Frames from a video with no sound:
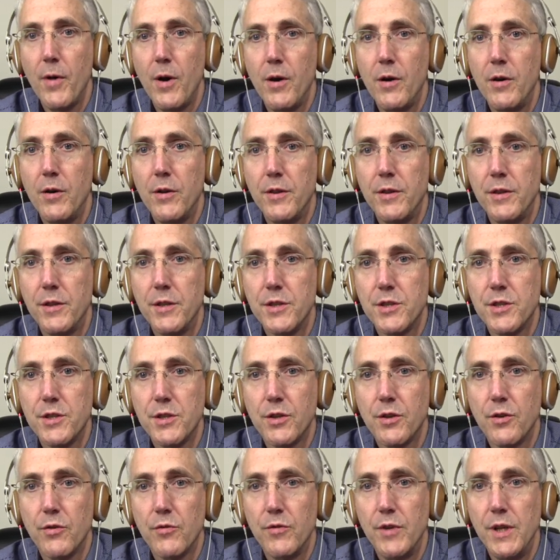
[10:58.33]
on the
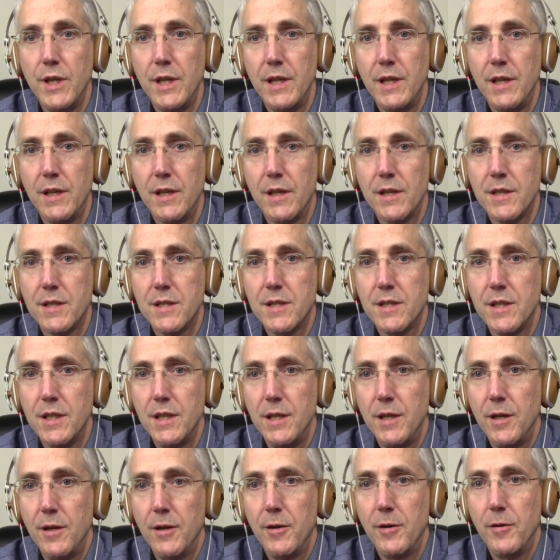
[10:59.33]
screen. Let's see
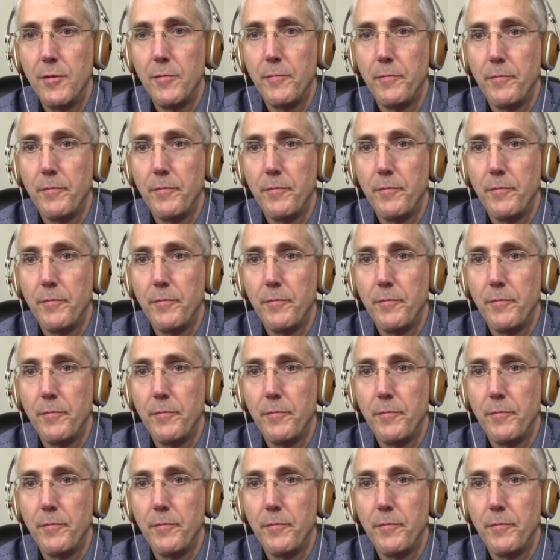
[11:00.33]
here.